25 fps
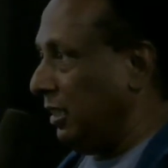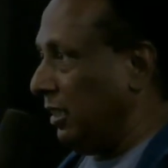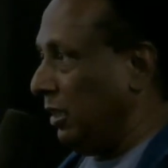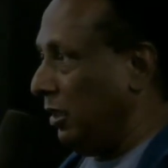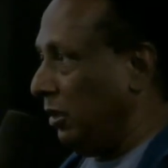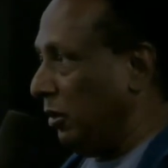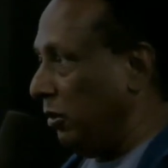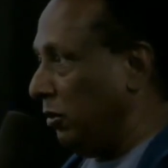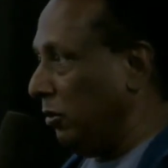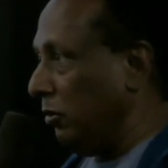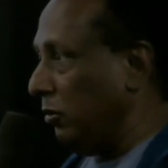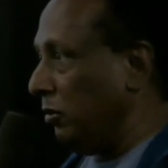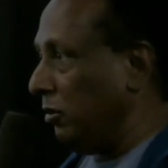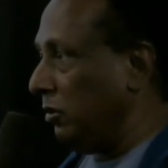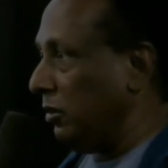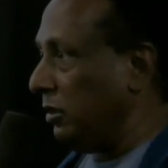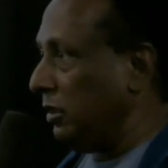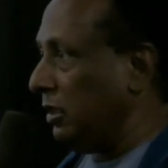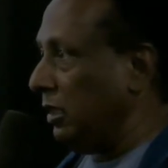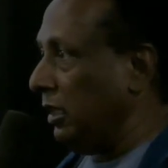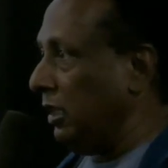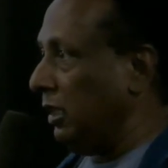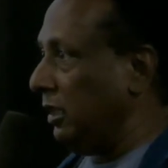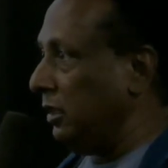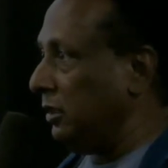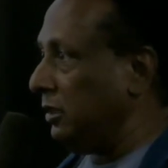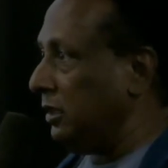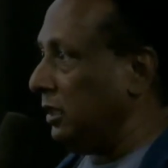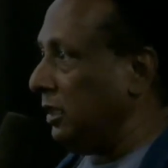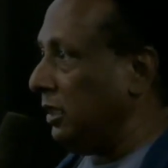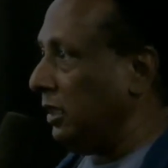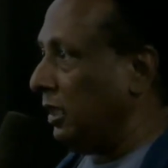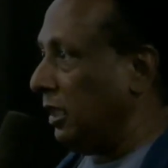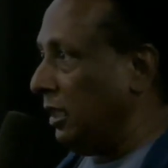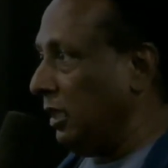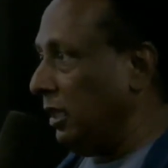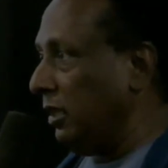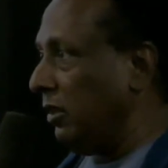No thing.
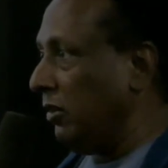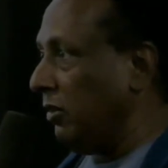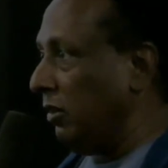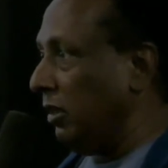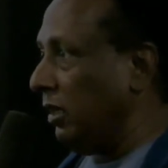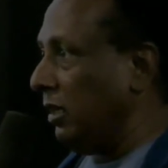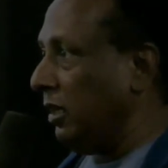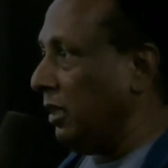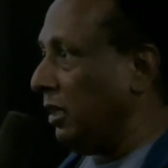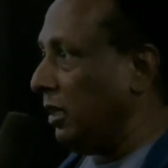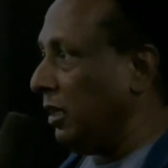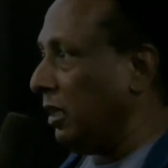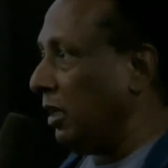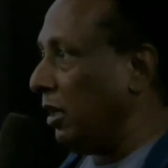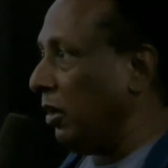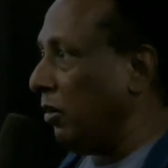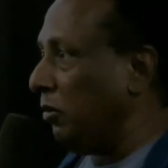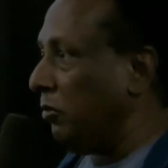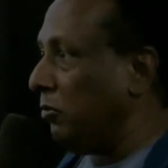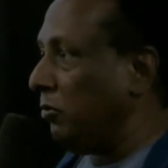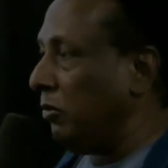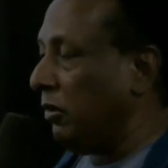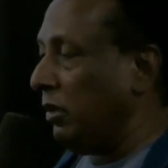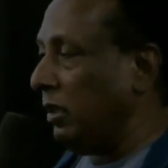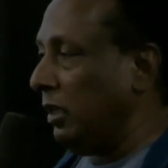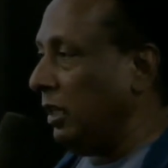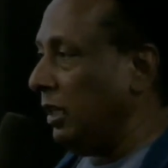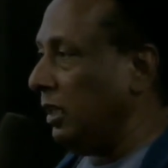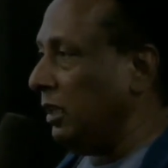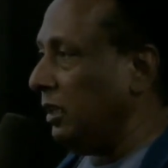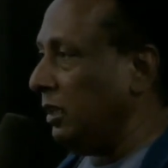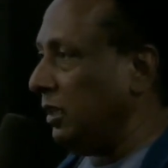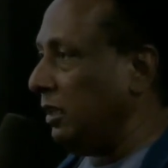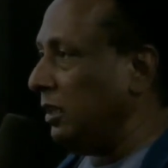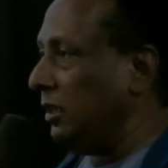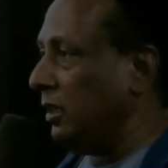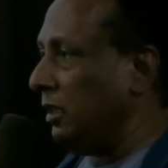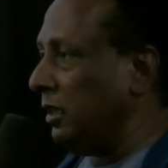She had a real
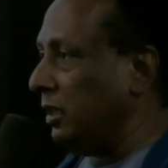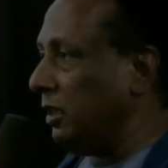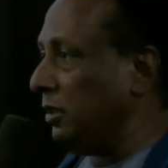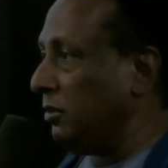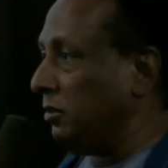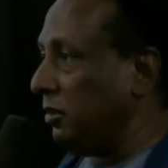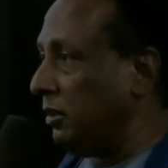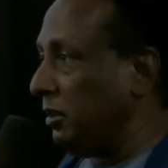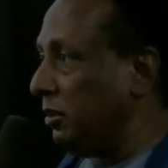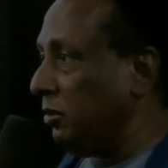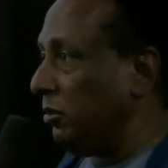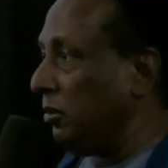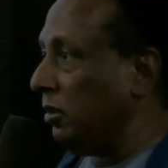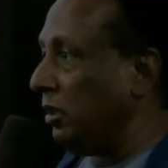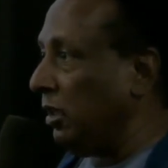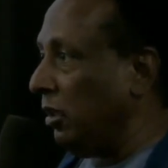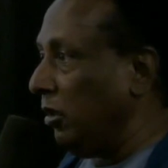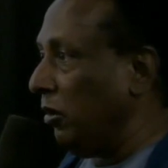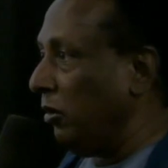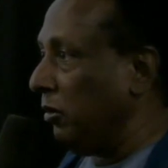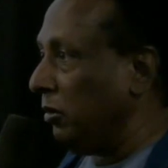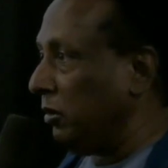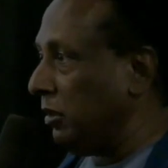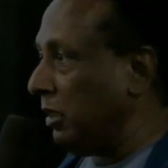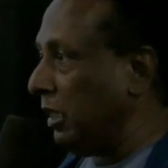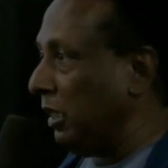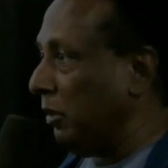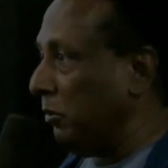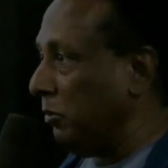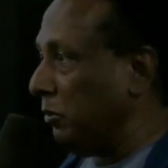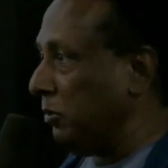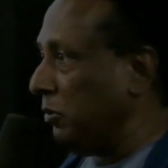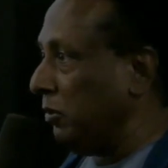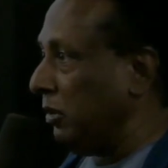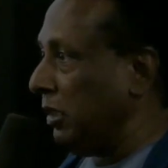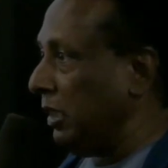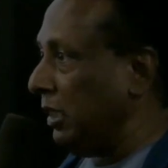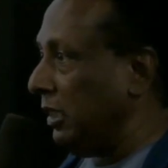crowdfunding. That's why it took a long time
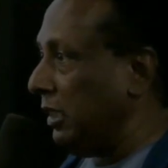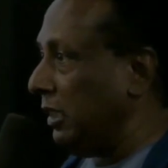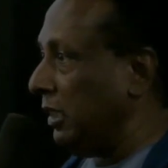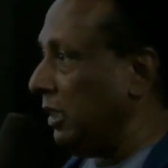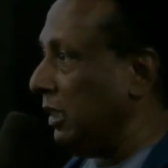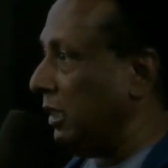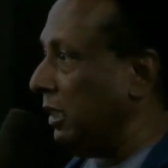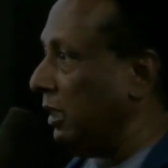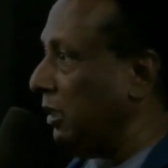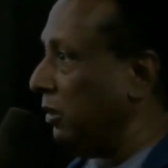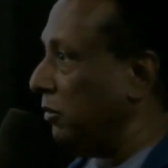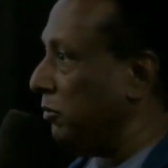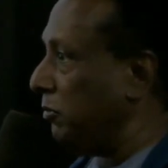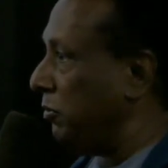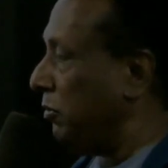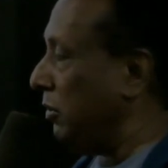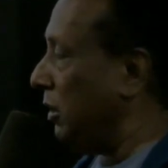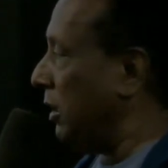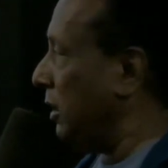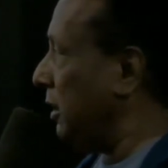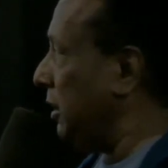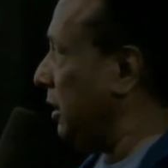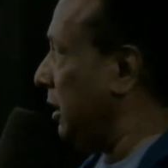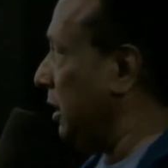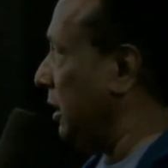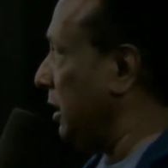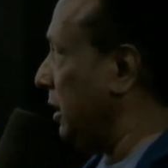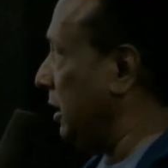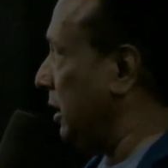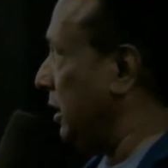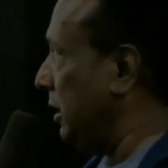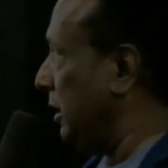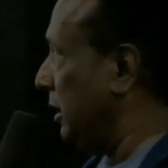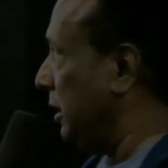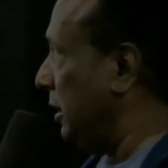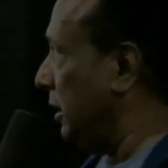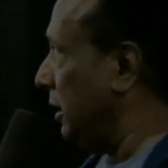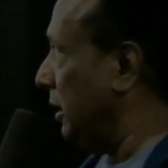to get enough fund and
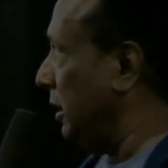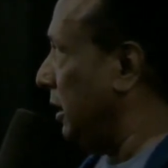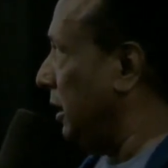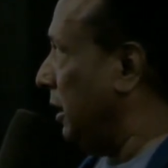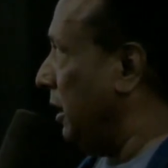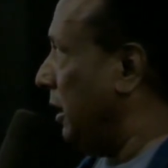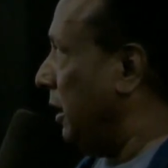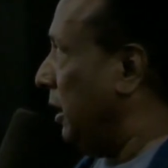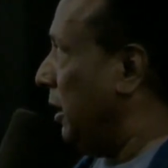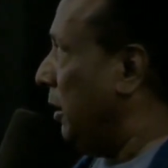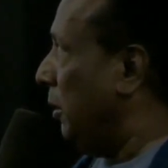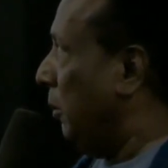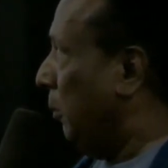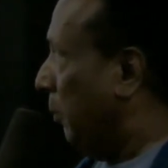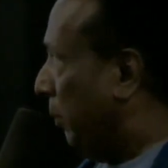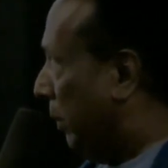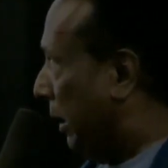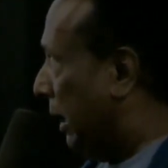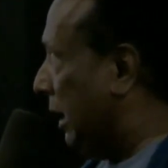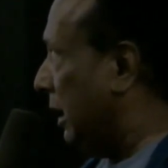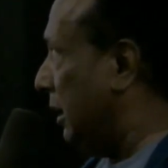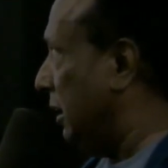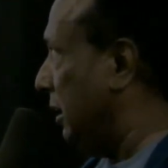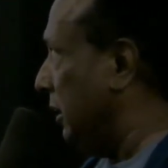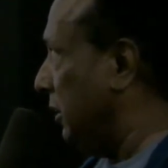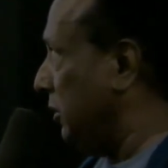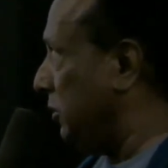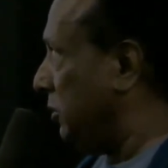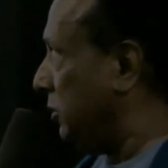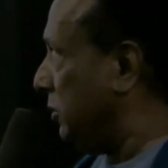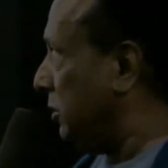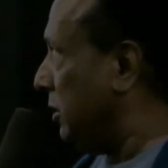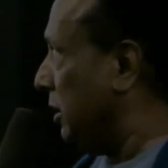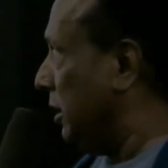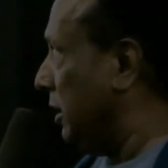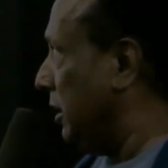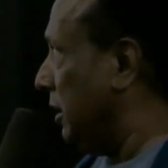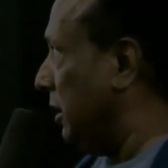made
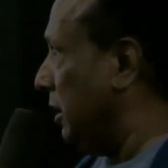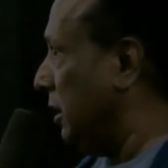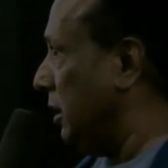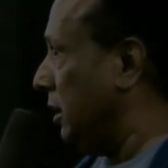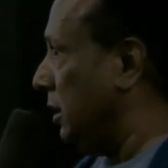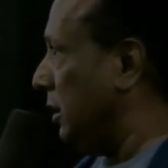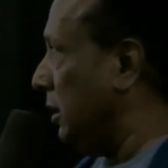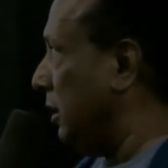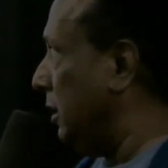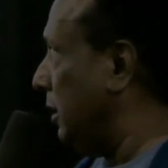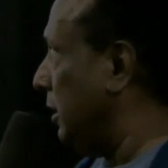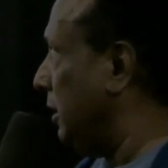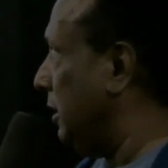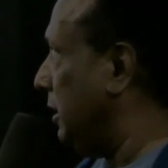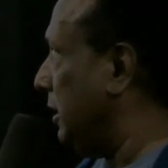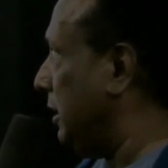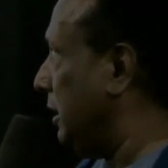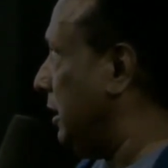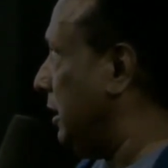this. That